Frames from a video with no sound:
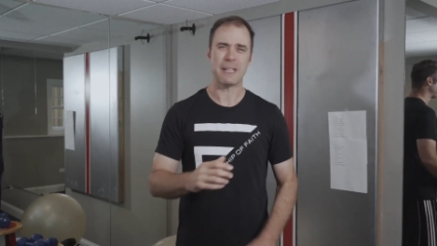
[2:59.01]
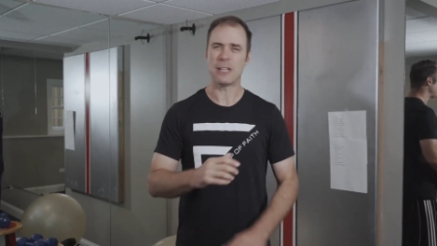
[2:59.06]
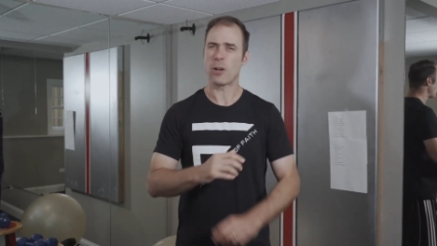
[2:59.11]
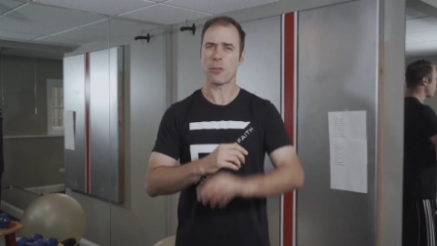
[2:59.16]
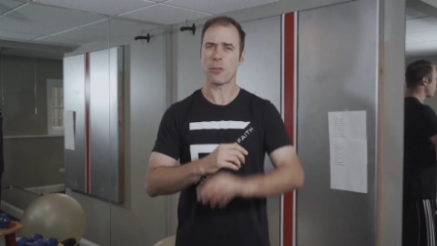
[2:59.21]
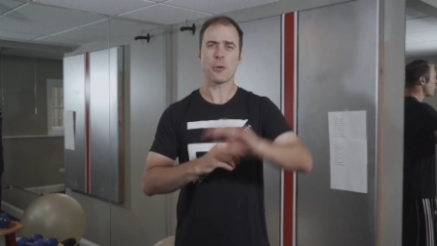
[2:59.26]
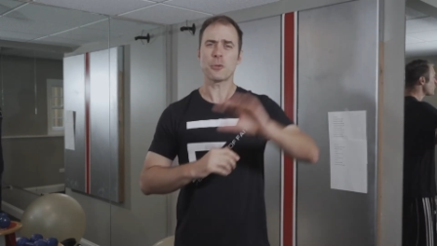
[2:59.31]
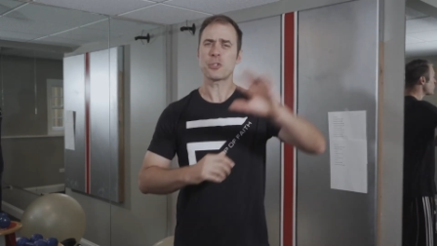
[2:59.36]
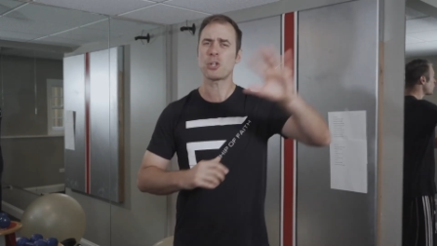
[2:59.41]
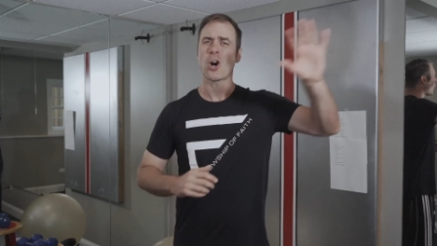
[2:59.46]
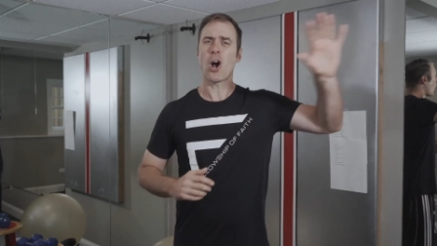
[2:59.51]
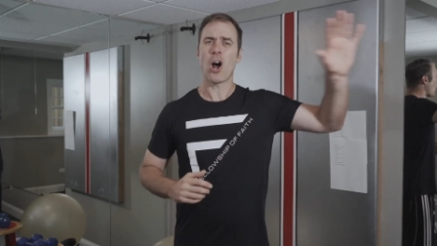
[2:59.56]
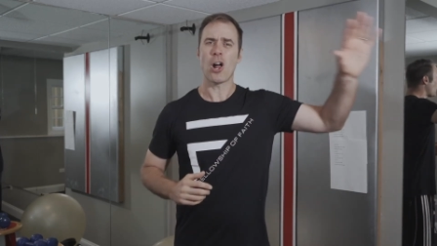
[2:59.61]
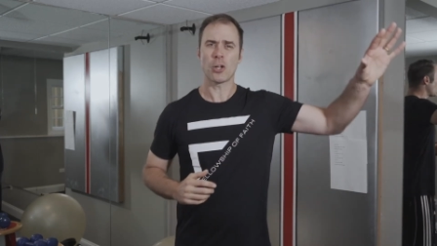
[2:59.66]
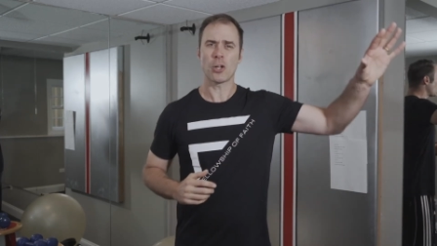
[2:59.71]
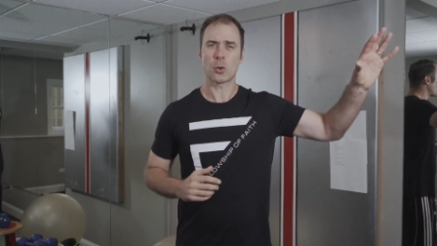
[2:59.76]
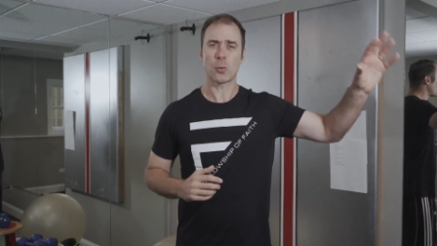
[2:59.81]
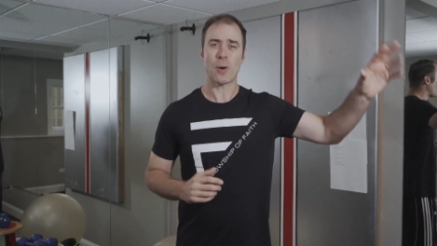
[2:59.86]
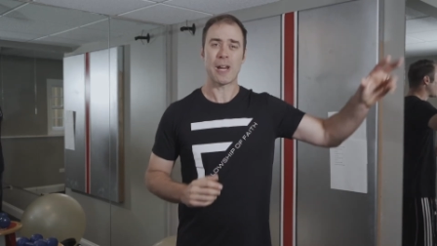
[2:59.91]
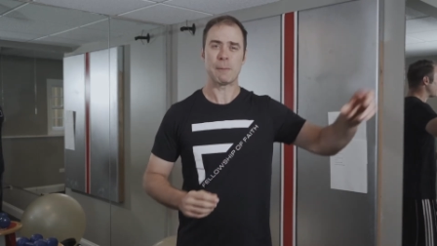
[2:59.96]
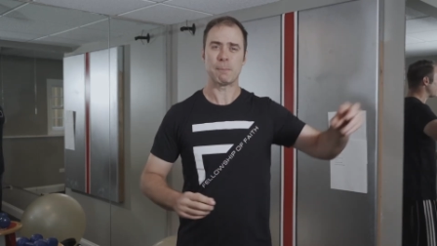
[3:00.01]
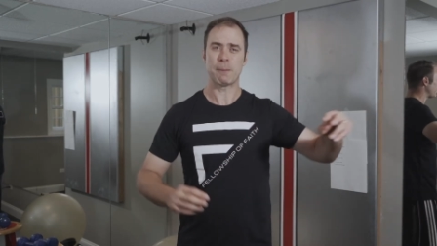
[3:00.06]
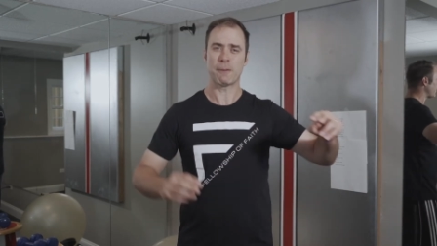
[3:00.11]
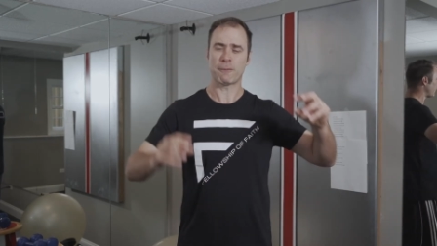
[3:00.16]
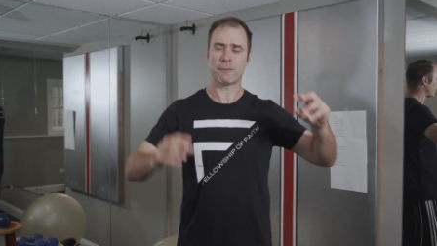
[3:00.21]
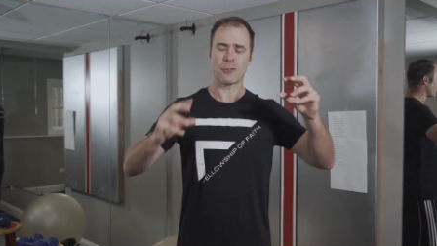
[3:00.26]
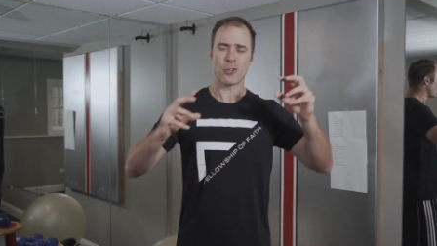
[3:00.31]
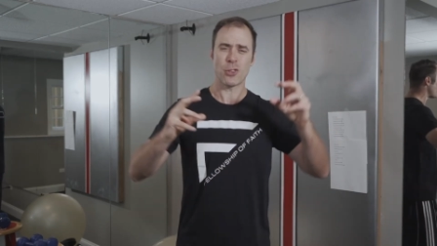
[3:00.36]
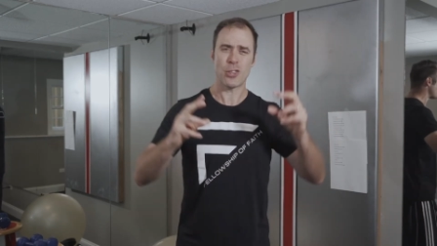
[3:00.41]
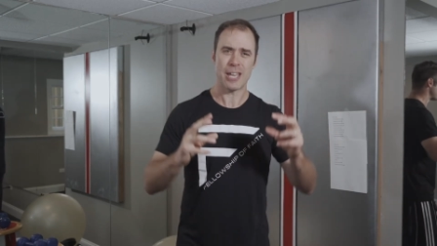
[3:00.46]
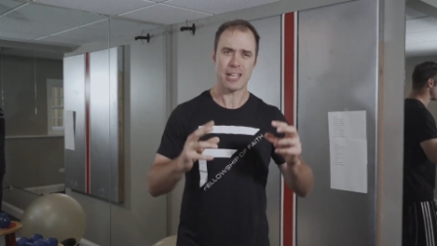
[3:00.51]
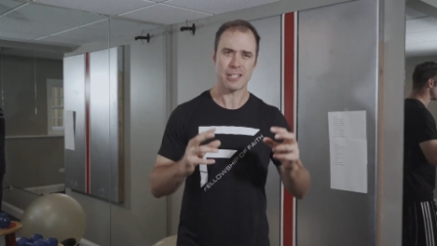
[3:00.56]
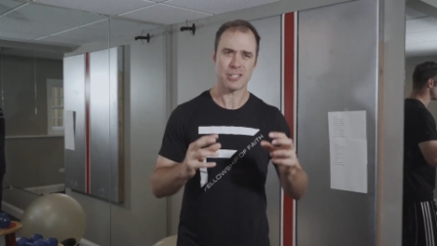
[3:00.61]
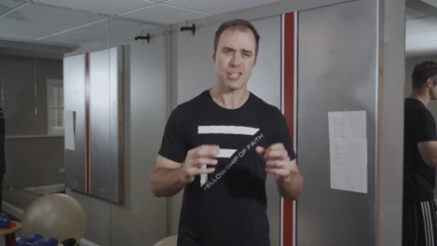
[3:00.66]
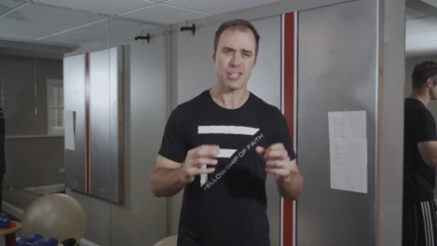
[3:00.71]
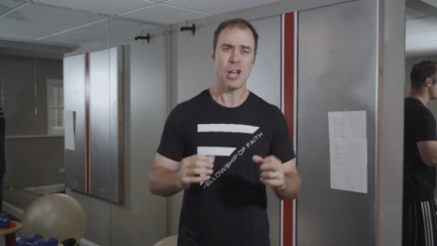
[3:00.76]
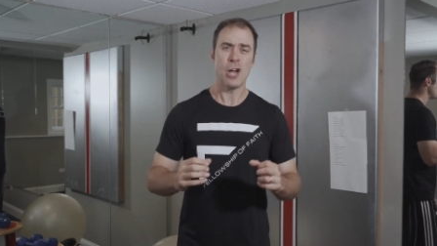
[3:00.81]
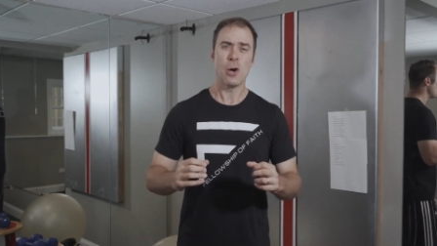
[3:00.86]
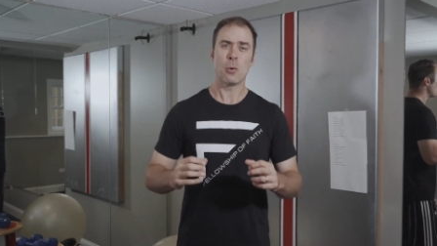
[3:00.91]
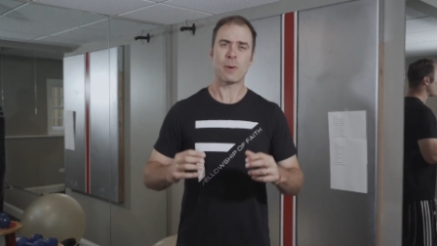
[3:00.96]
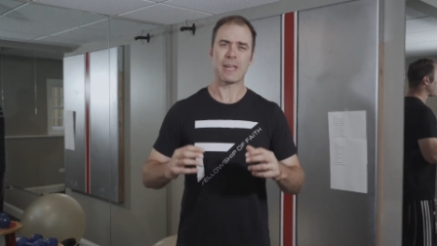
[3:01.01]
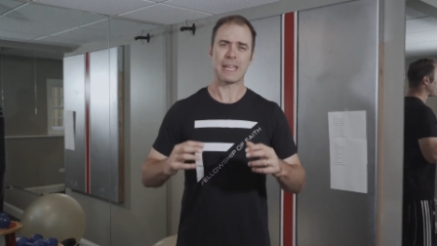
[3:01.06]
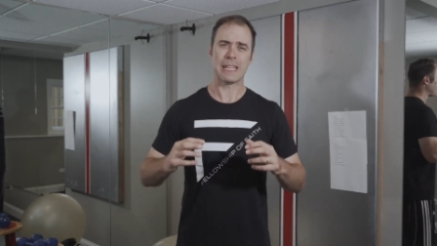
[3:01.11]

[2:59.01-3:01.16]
Those are all great, but for this, we